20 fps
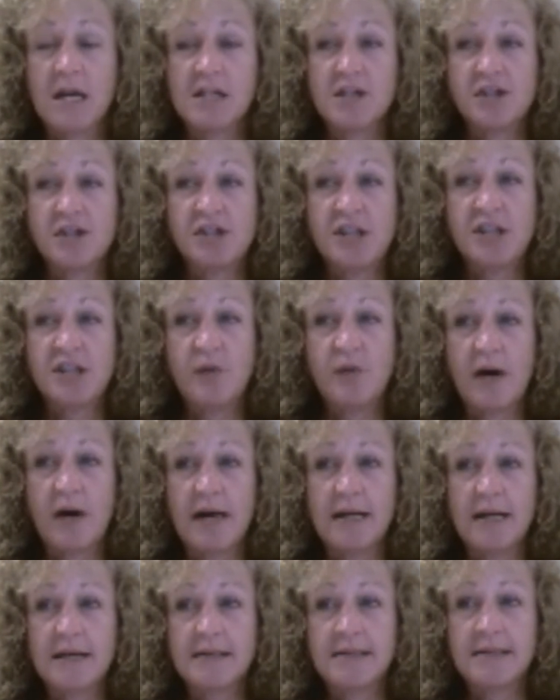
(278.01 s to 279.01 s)
she
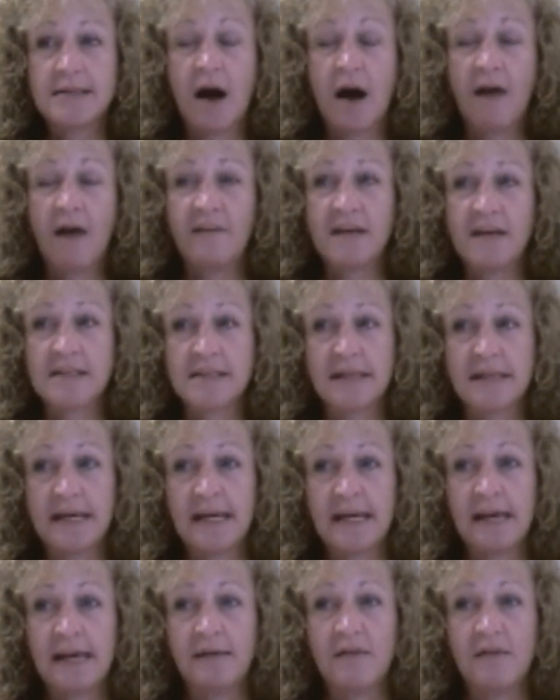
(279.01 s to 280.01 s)
was
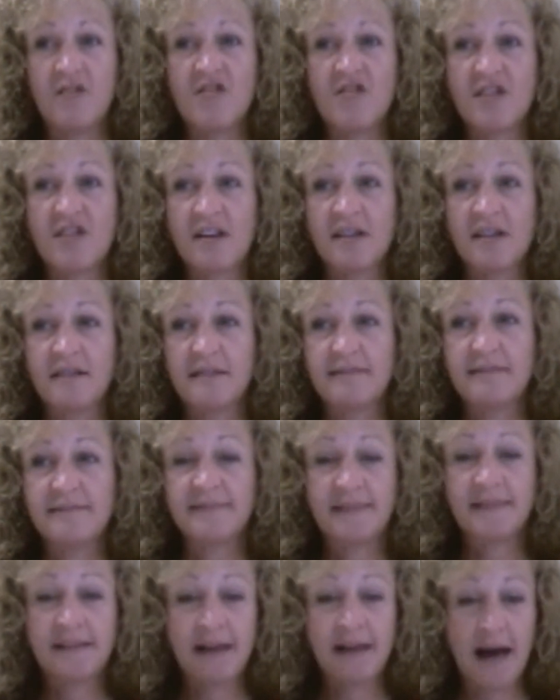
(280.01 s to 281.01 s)
obviously
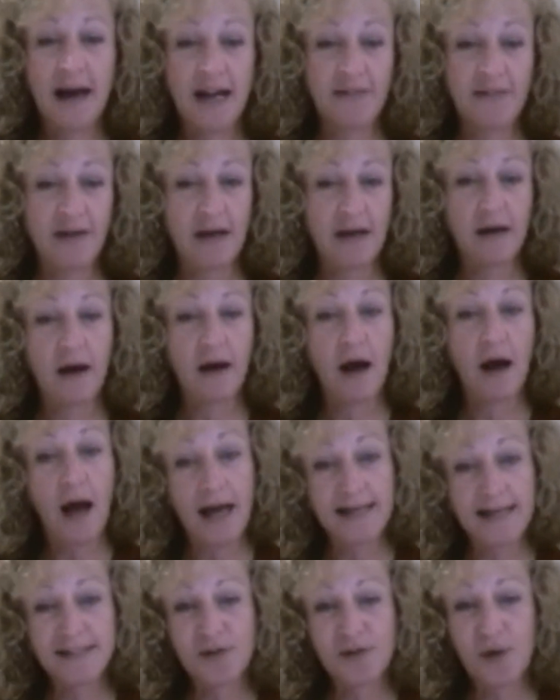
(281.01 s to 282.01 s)
kind of a
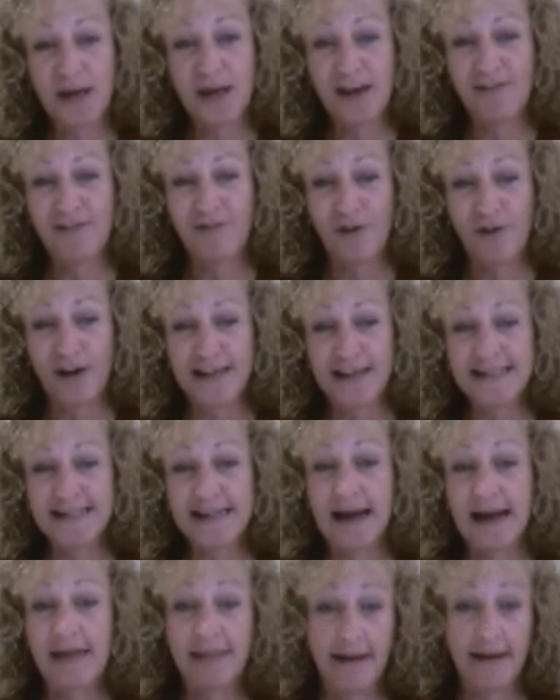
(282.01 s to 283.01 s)
high squeaky voice, and
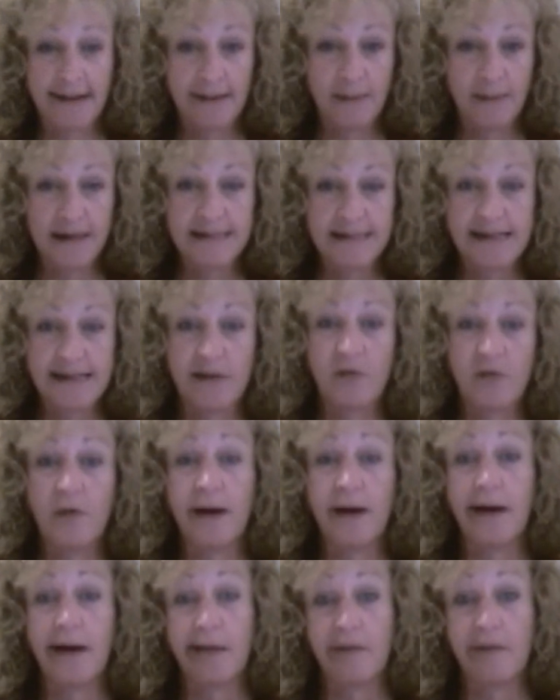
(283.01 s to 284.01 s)
I thought to myself,
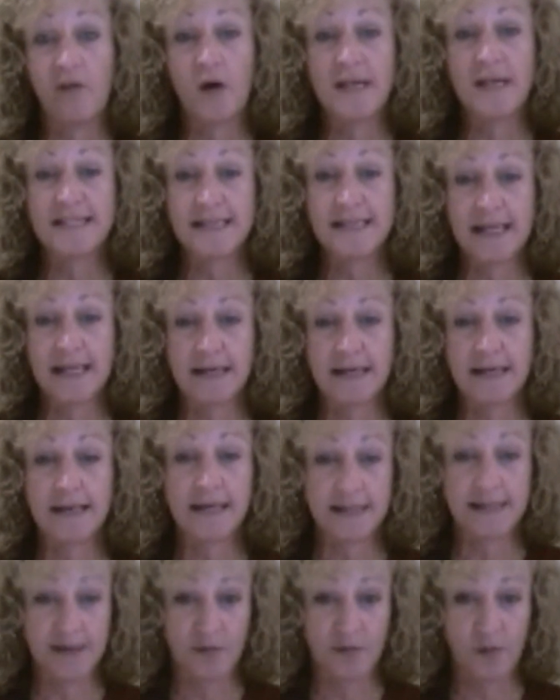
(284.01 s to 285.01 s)
well, the voice thing
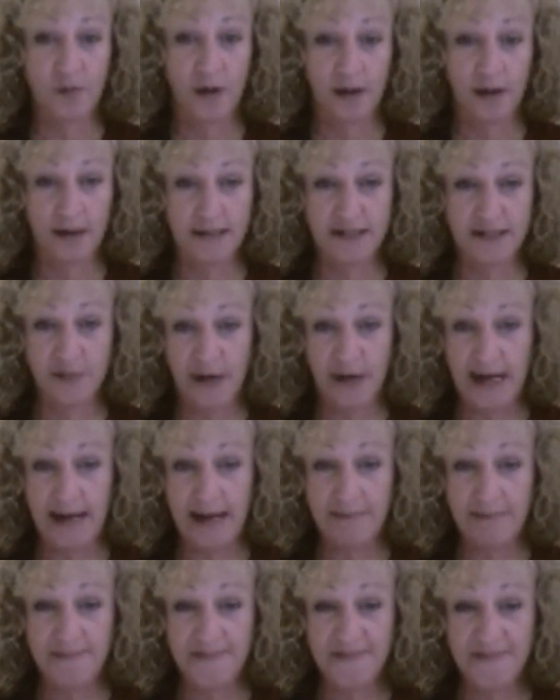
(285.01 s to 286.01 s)
isn't working, sweetie.